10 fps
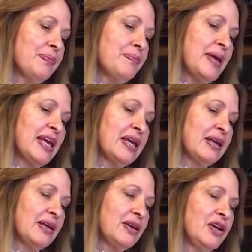
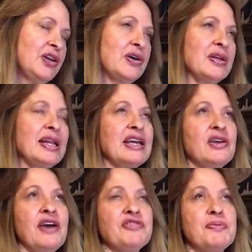being, you know, like
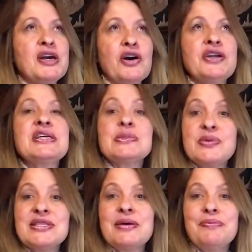you have to be honest
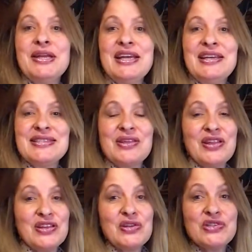with somebody so
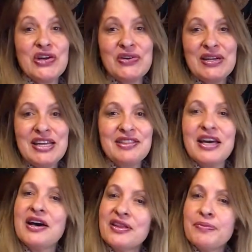that you don't let
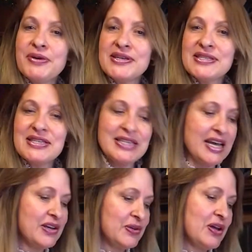that other person
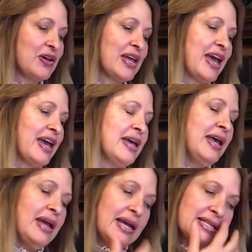down, okay?
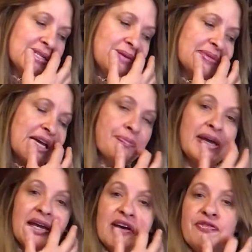It seems like
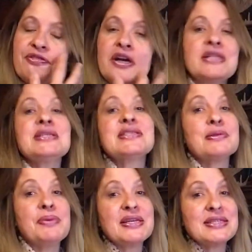being upfront is
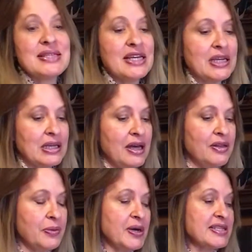the best thing.
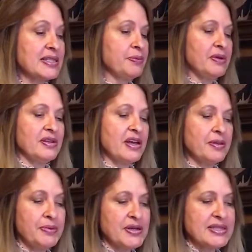Otherwise, the
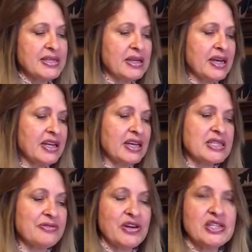other person kind of
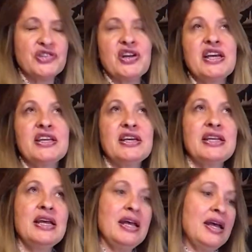gets frustrated.